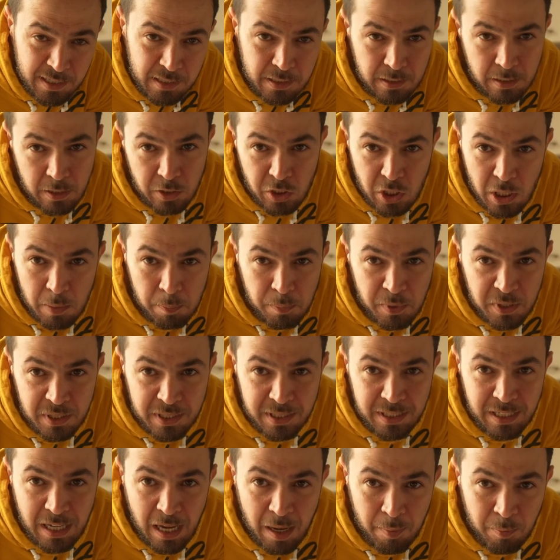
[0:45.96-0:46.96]
is the
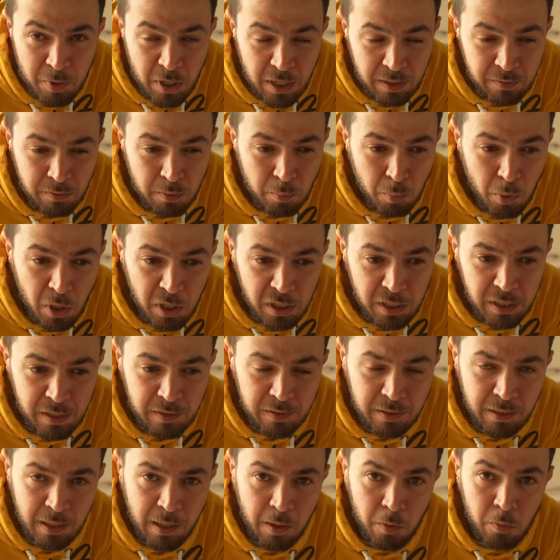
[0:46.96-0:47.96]
cheapest camera in the
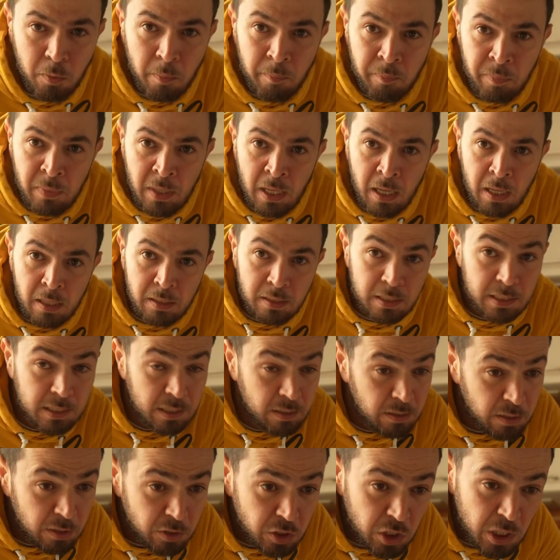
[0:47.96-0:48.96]
market now. This
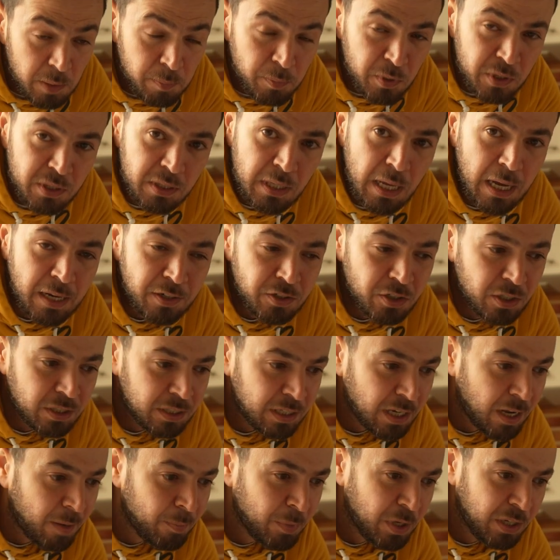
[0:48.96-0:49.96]
is the cheapest action
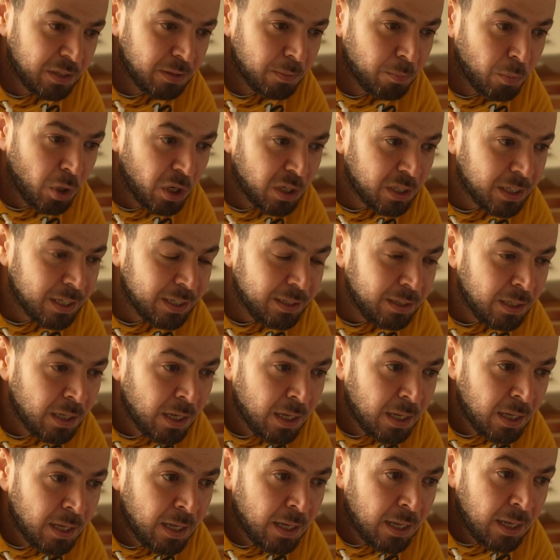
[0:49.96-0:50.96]
camera in the market.
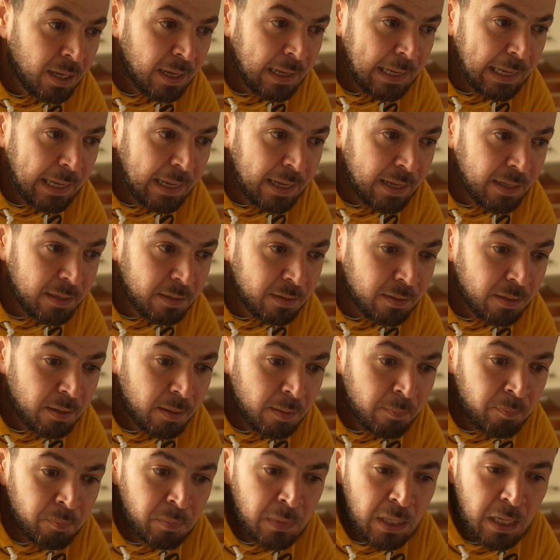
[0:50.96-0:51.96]
And
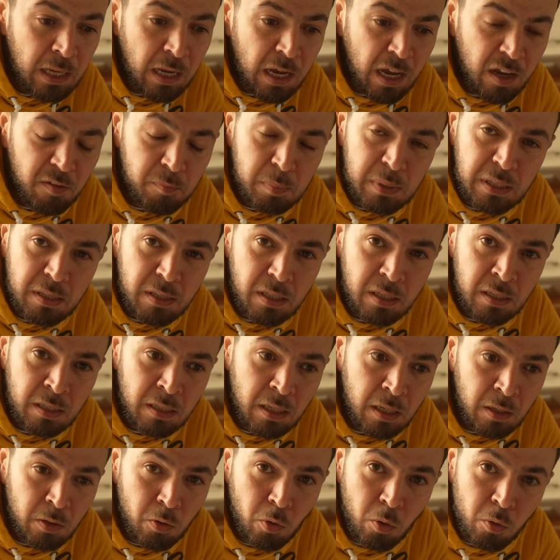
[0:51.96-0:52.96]
I've been
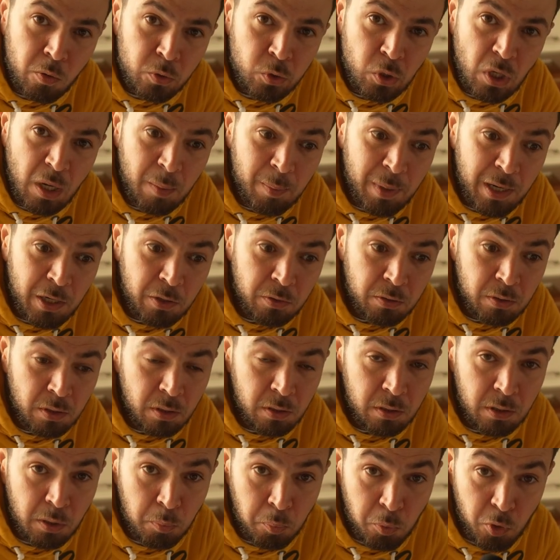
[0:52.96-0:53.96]
thinking also about
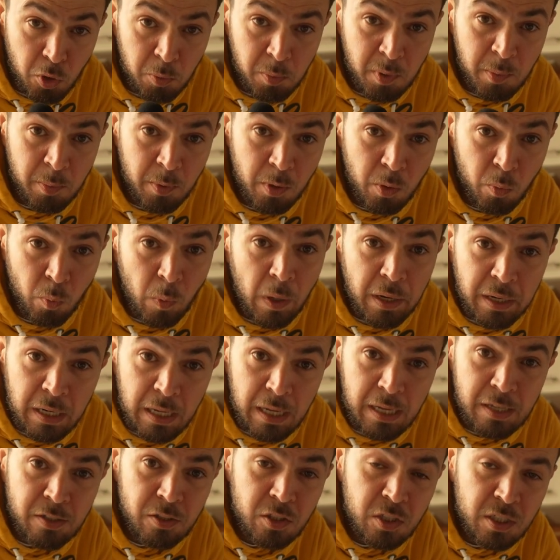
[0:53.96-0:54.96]
the probable
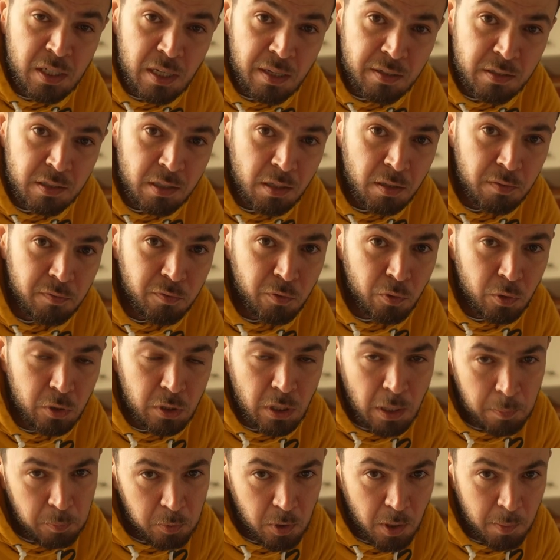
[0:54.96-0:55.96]
1-inch sensor for
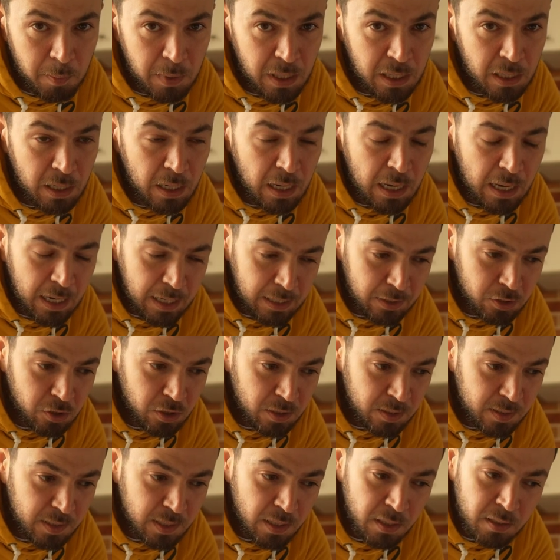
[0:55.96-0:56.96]
the upcoming
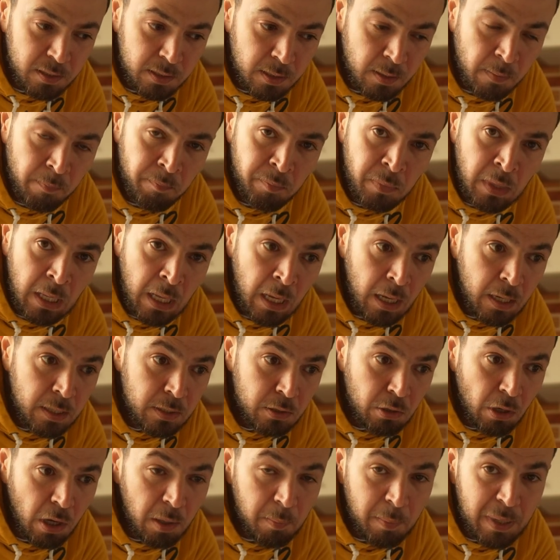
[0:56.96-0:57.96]
Action 6.
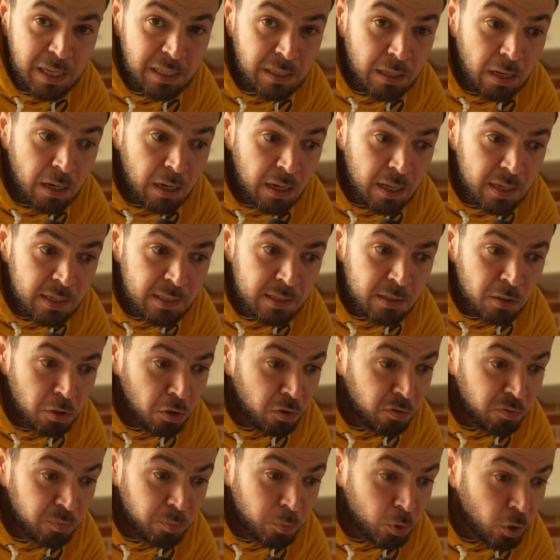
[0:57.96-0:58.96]
So I made a list
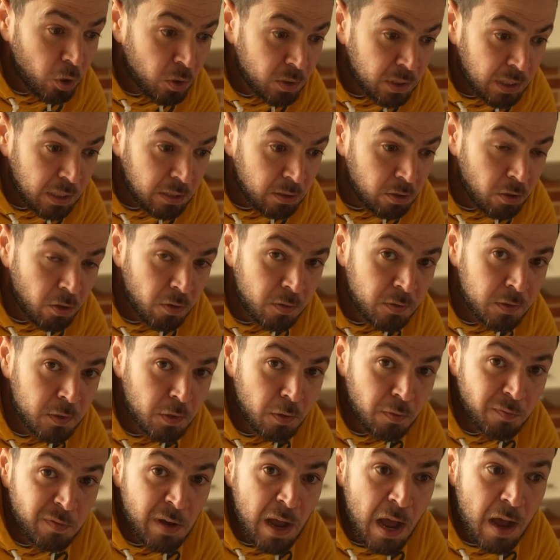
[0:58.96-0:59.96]
of pros and cons
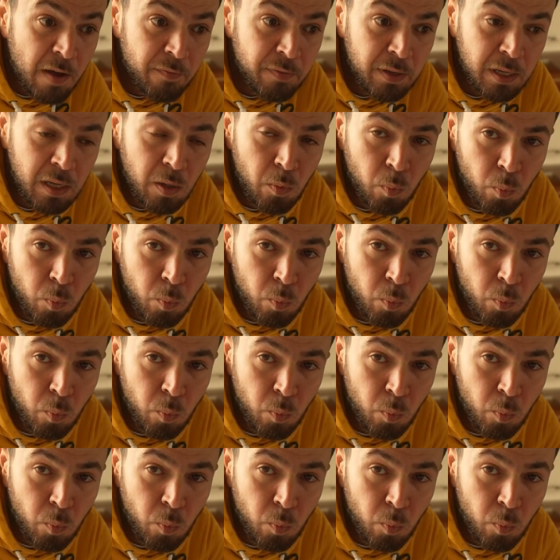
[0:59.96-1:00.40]
of having a